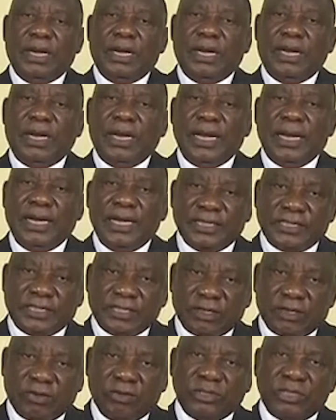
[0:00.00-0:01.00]
Let
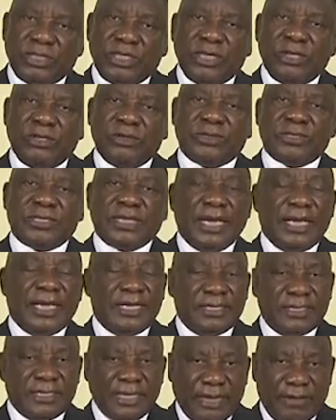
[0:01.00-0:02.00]
us continue
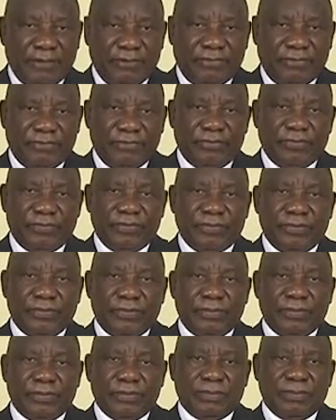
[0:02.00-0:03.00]
staying safe.
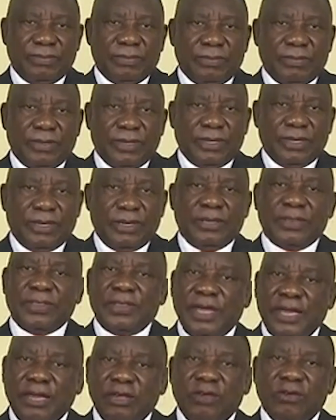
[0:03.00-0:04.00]
And
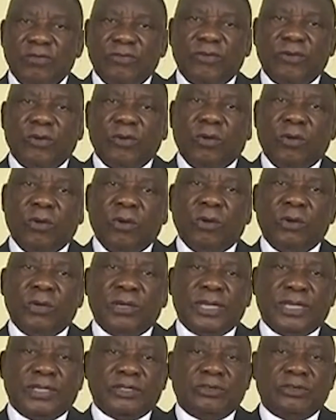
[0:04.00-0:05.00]
thank you for all
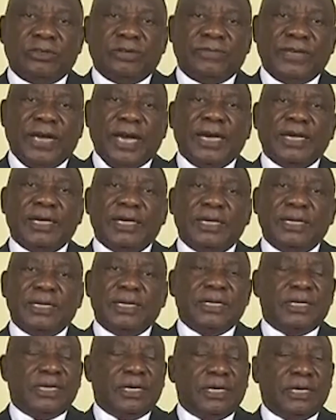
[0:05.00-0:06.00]
that you have done
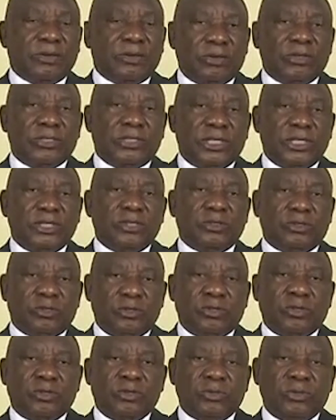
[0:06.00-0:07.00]
and continue to
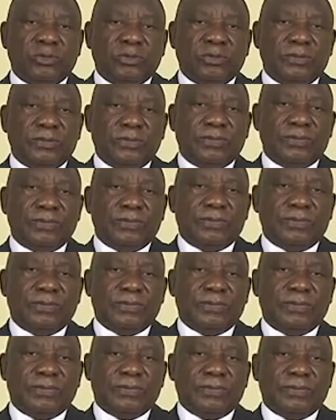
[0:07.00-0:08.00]
do.
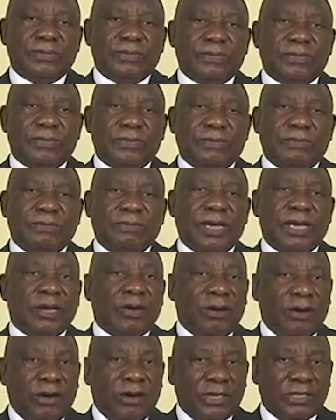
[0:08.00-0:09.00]
May
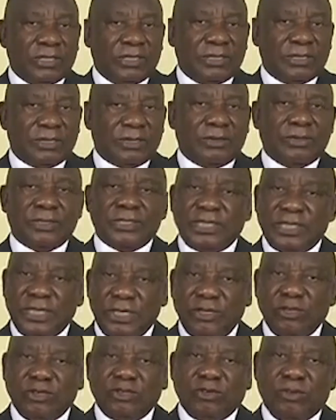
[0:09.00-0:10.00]
God
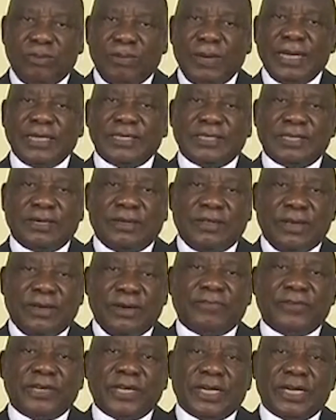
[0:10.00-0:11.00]
continue to bless South
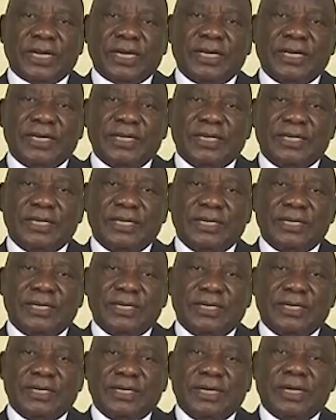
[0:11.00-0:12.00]
Africa
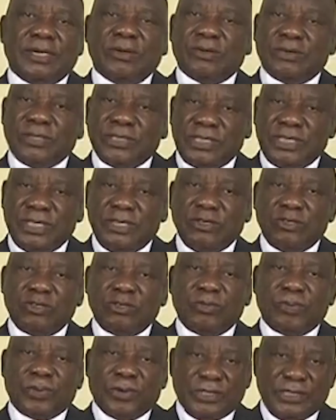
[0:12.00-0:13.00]
and continue
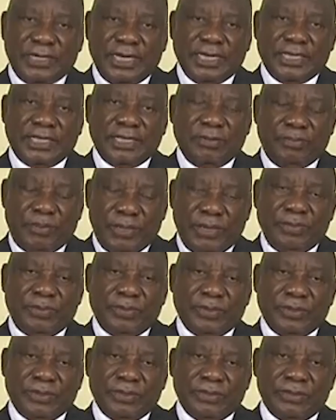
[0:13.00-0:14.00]
to protect her
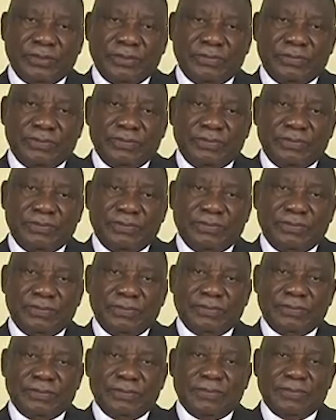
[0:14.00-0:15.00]
people.
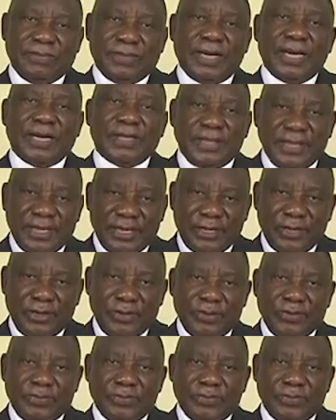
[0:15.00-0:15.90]
I thank you.